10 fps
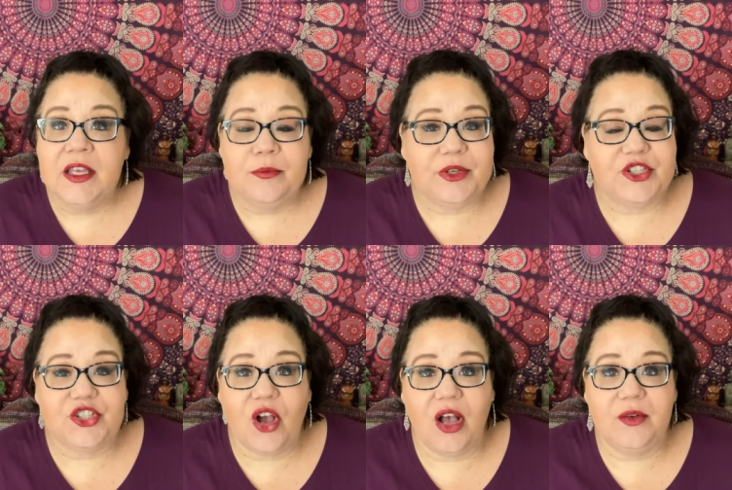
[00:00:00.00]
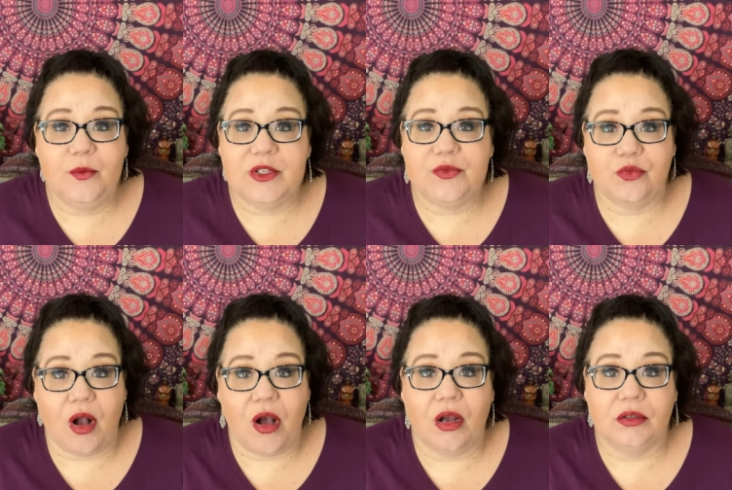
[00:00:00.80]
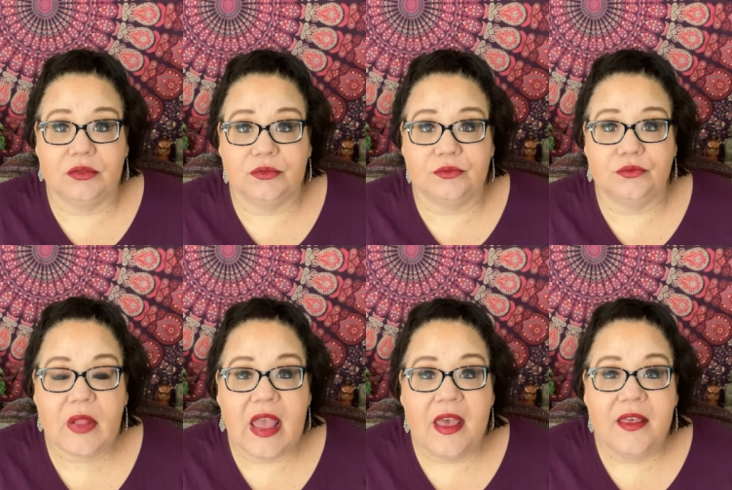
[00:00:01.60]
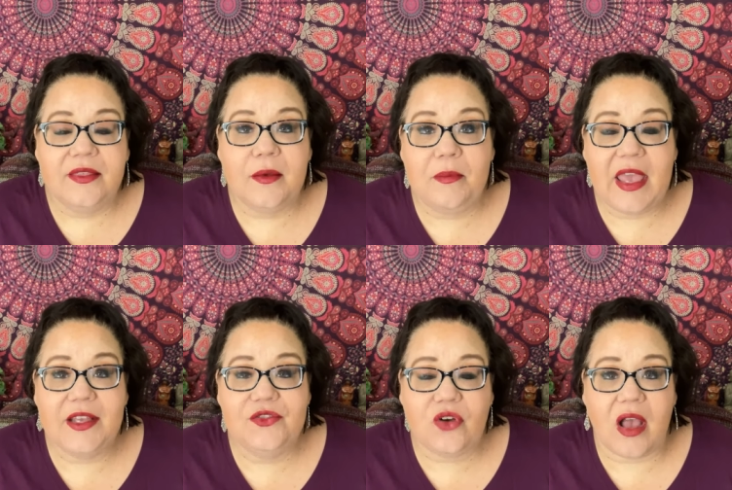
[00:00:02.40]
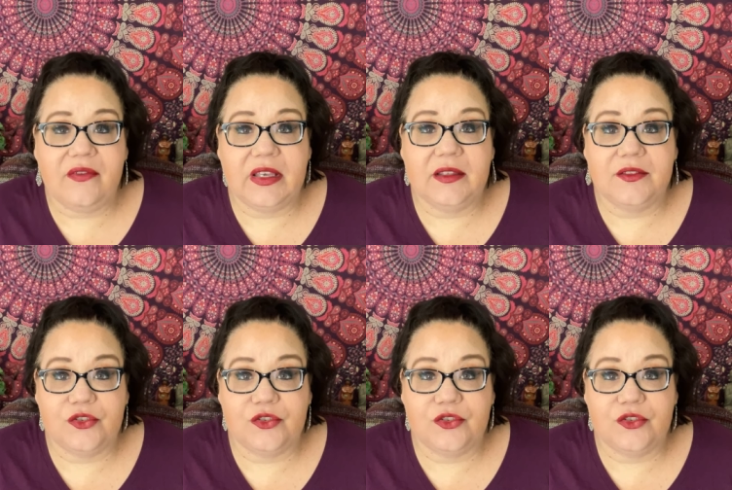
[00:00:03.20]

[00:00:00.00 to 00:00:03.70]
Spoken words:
but Shawn was wrong. The man driving the